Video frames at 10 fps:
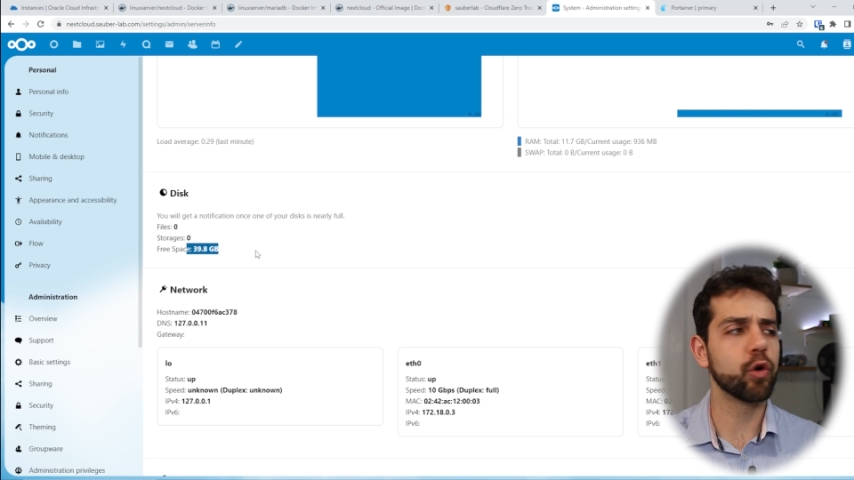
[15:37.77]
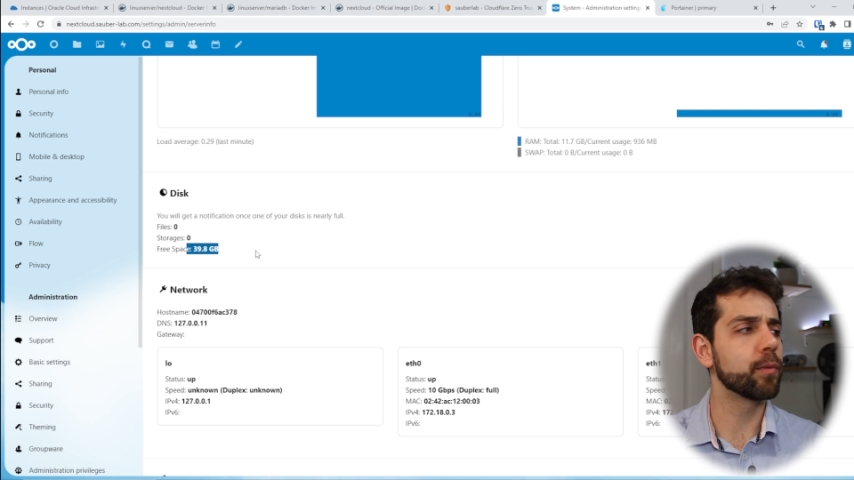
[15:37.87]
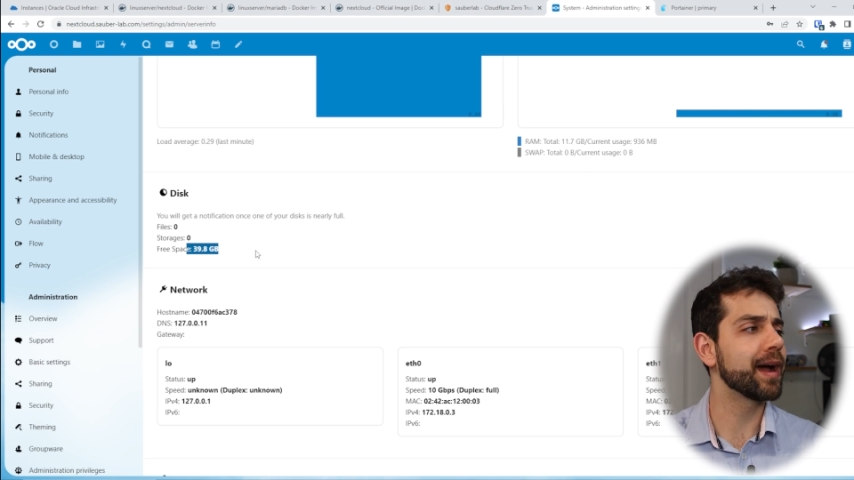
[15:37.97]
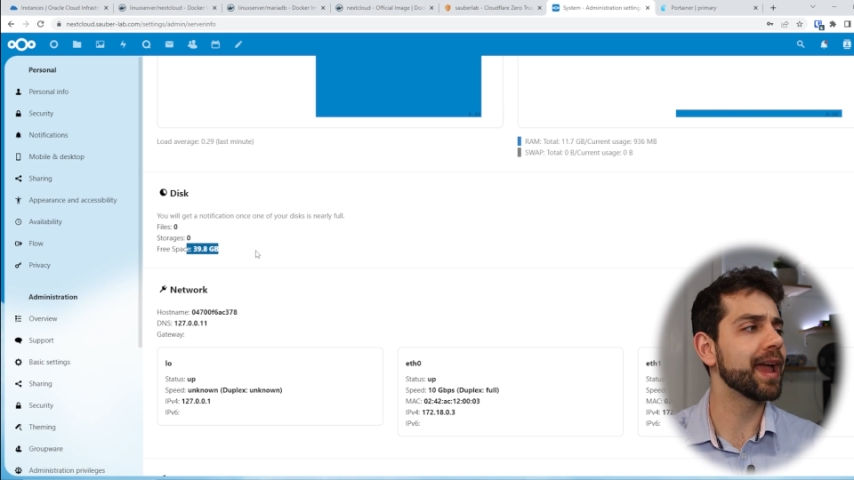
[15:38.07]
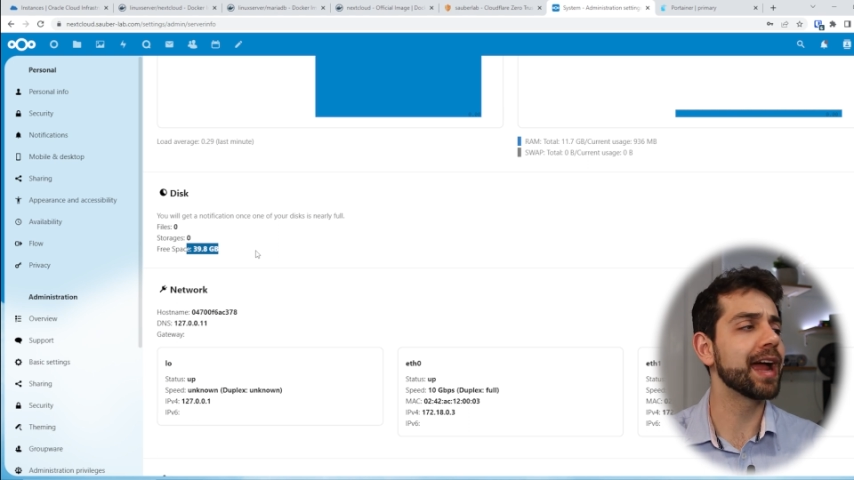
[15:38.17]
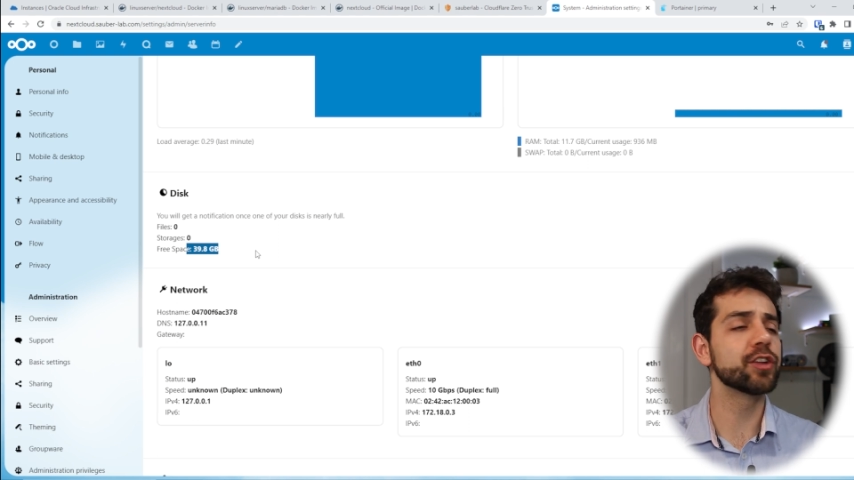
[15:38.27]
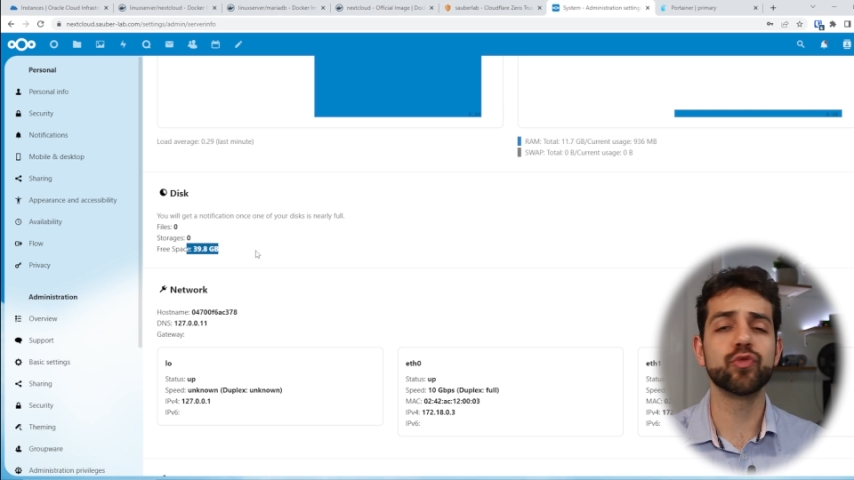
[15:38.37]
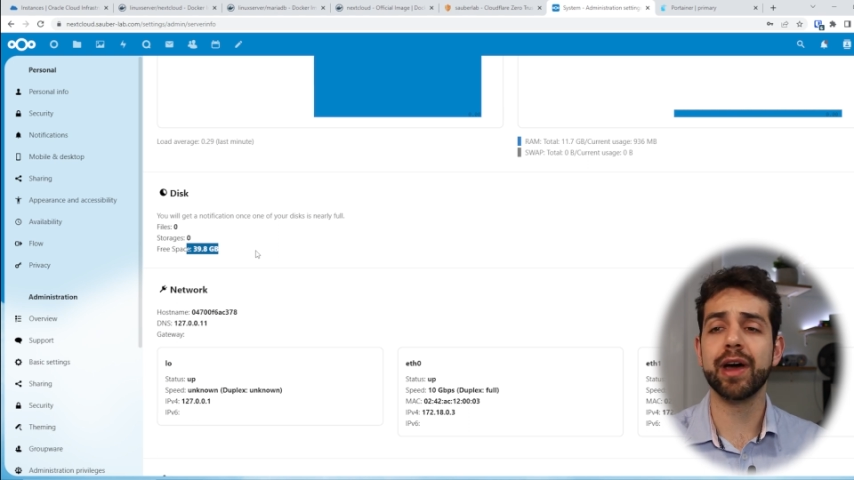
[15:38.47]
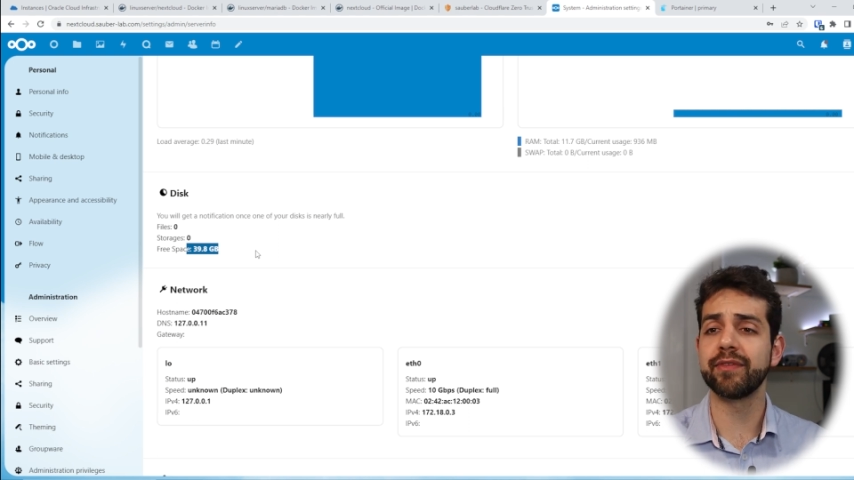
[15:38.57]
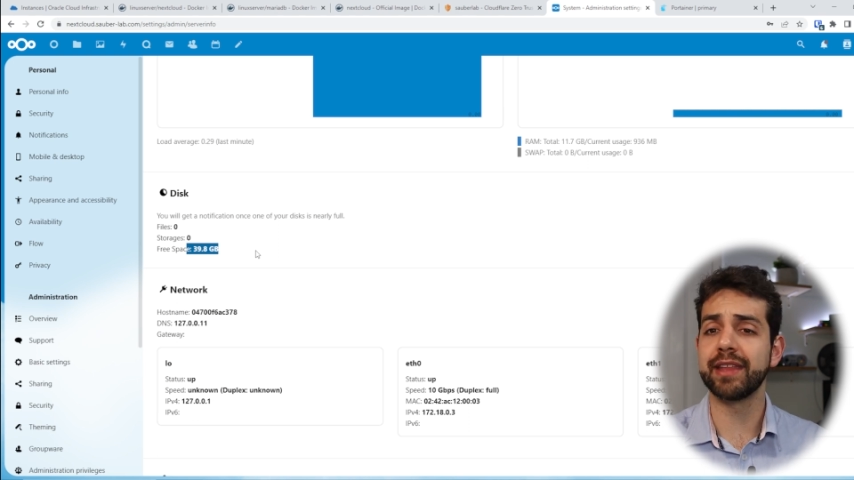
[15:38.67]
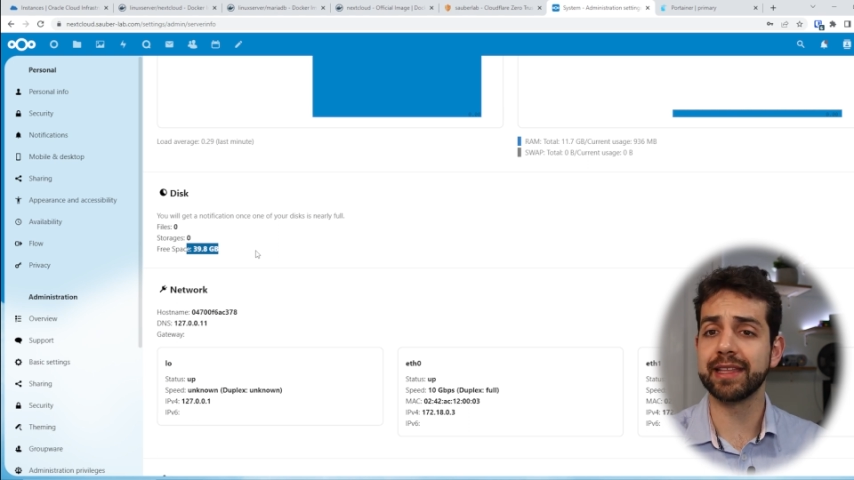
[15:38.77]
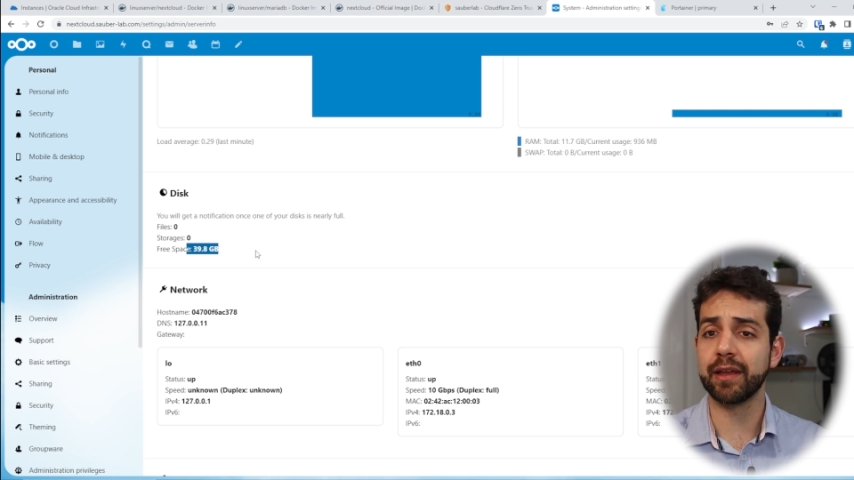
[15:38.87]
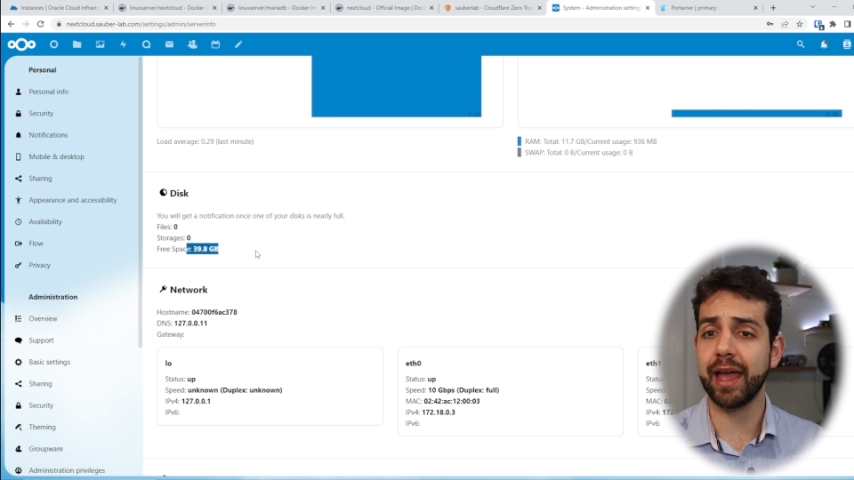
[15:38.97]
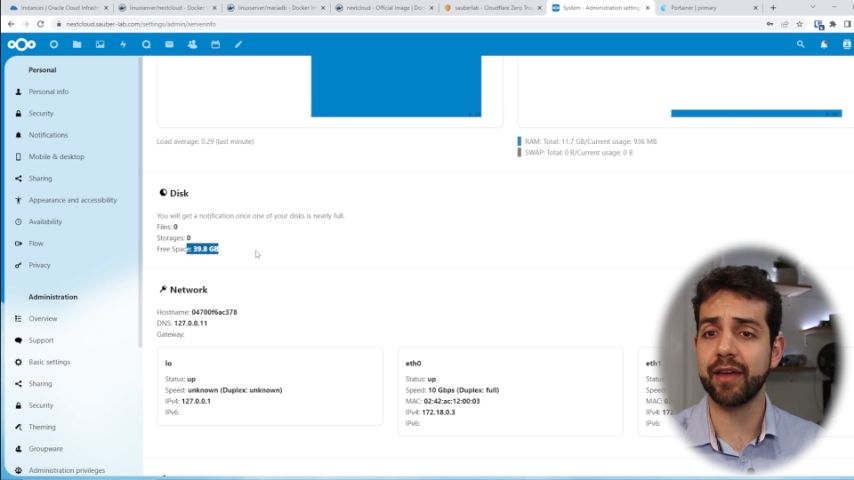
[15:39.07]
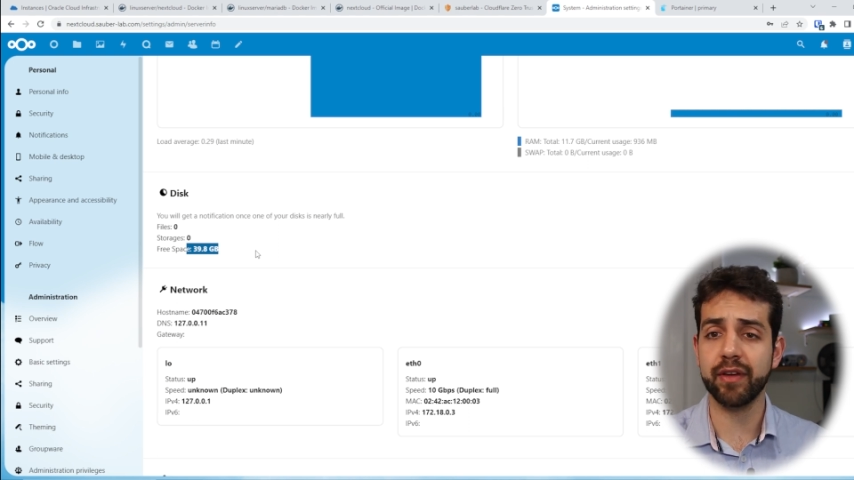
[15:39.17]
or my hard drive that
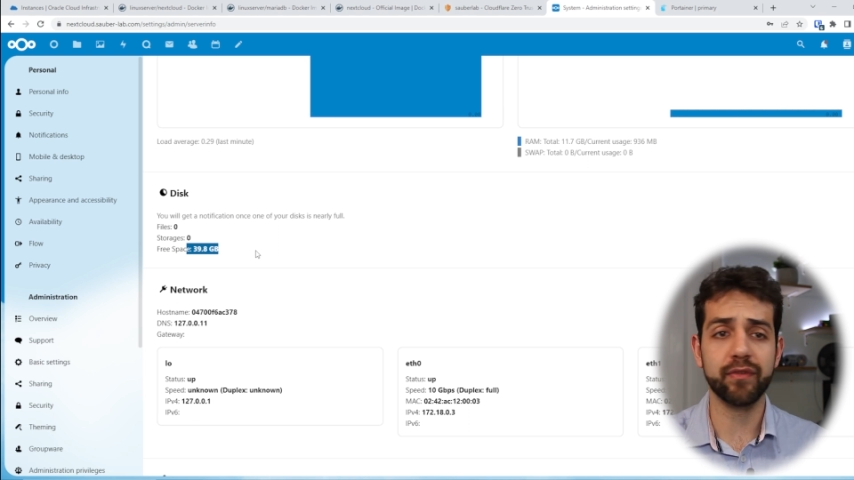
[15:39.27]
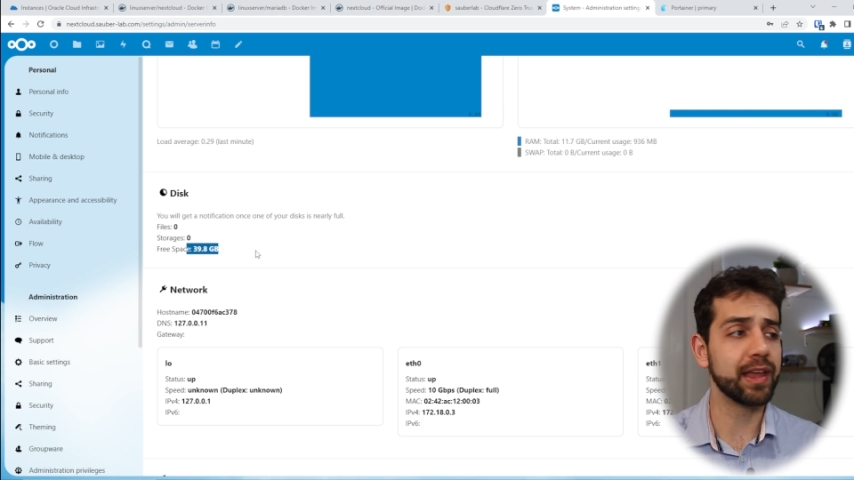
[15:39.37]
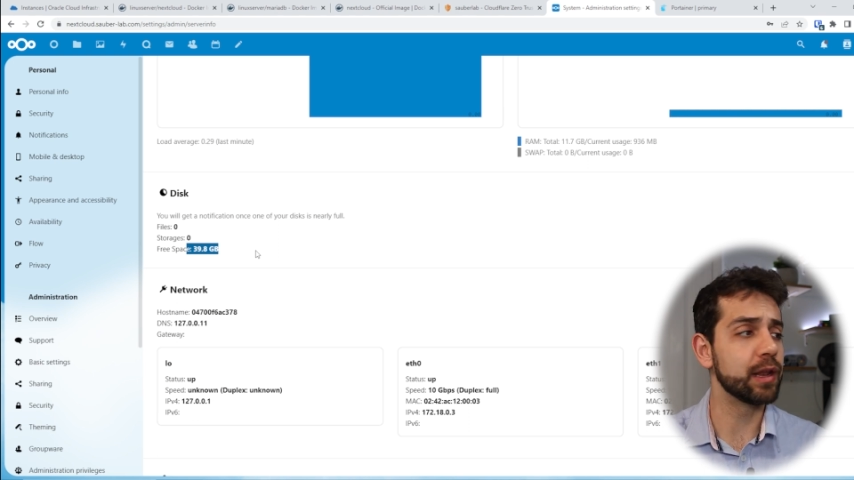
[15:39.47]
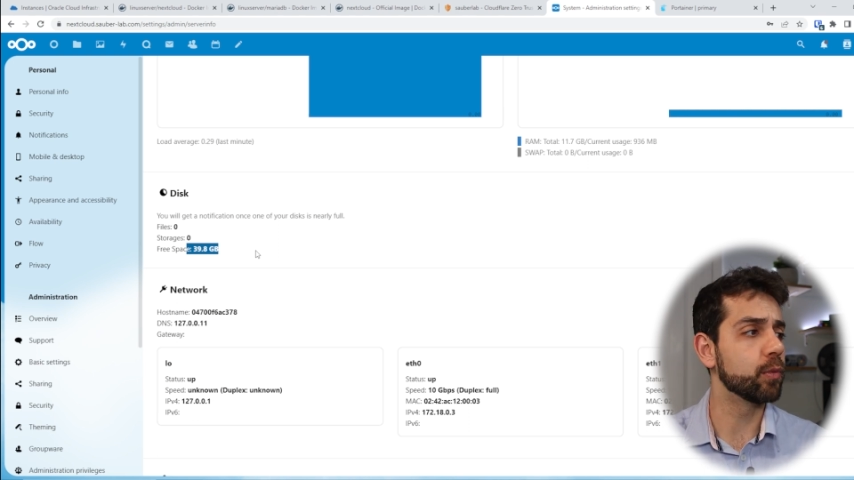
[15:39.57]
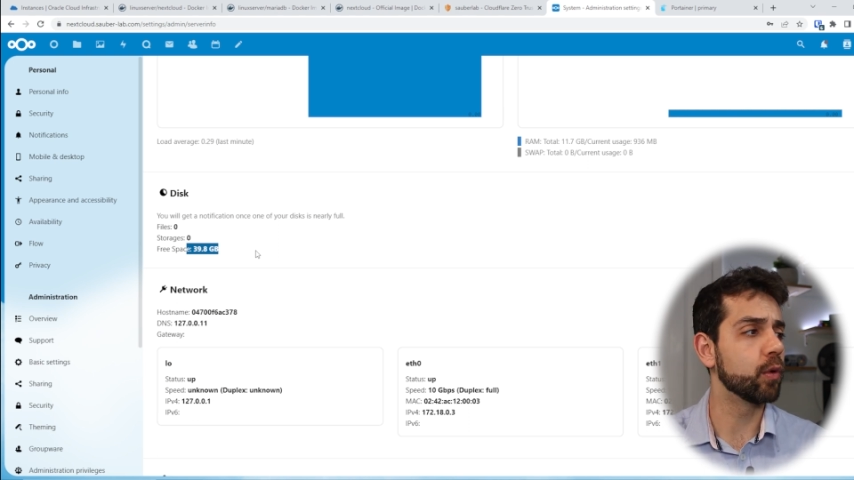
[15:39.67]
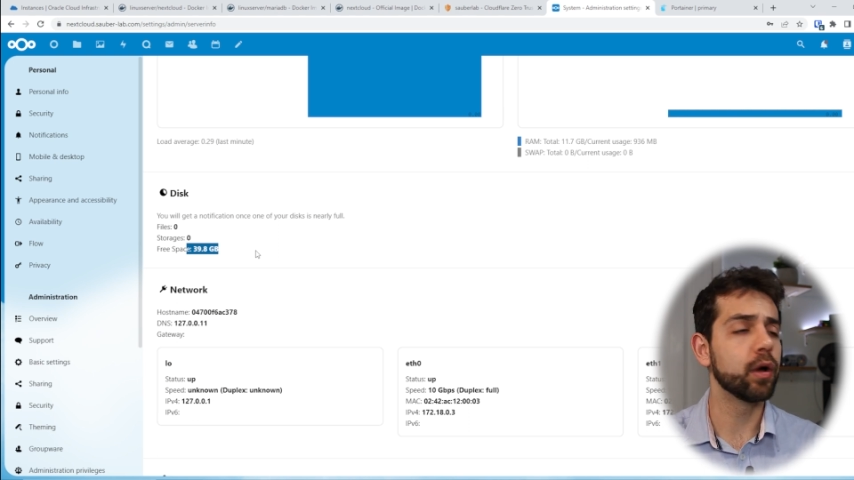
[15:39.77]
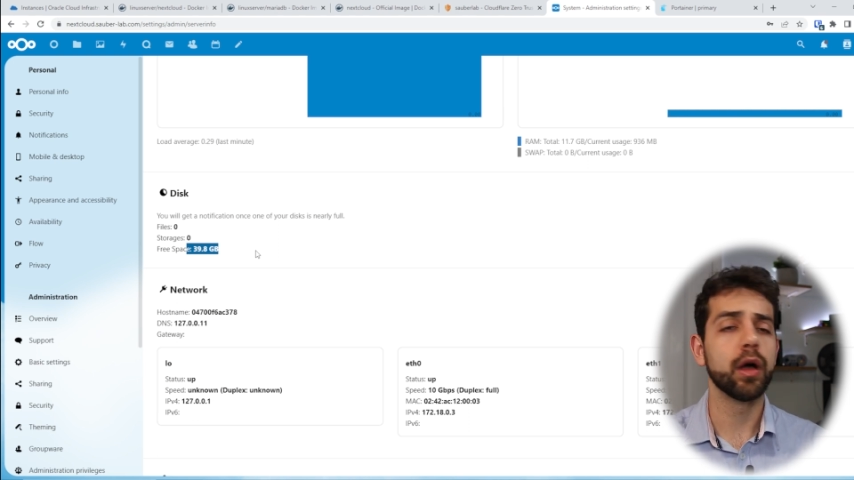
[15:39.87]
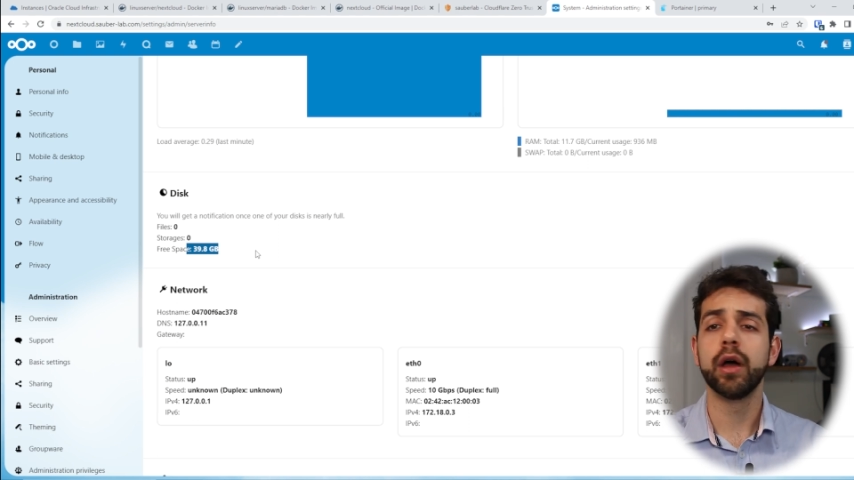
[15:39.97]
I have available.